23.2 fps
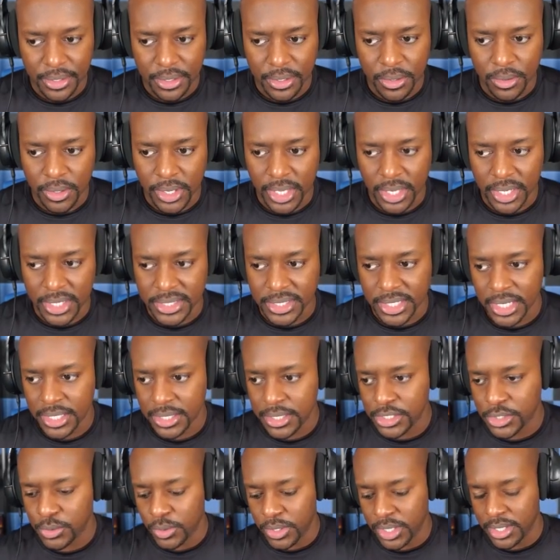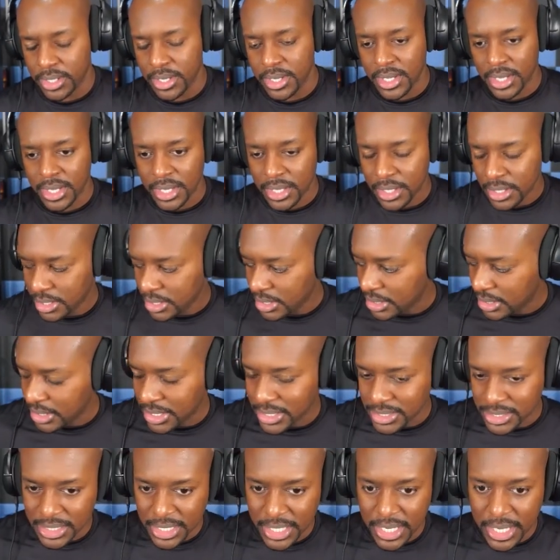Okay, let's head this way.
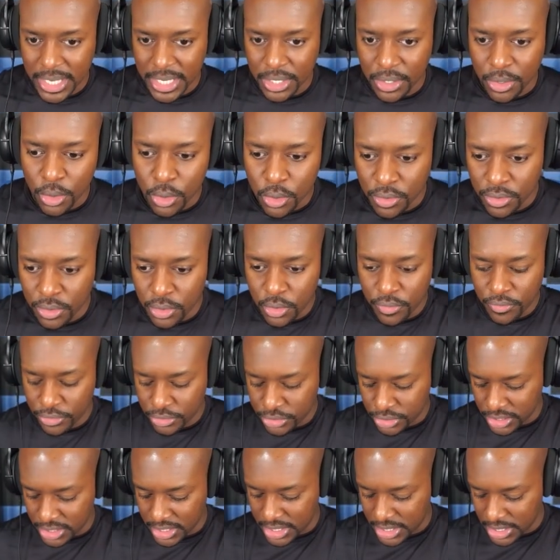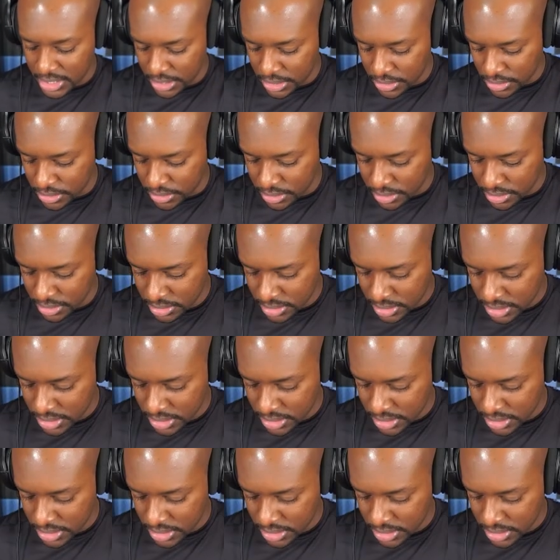Let's head on over to here.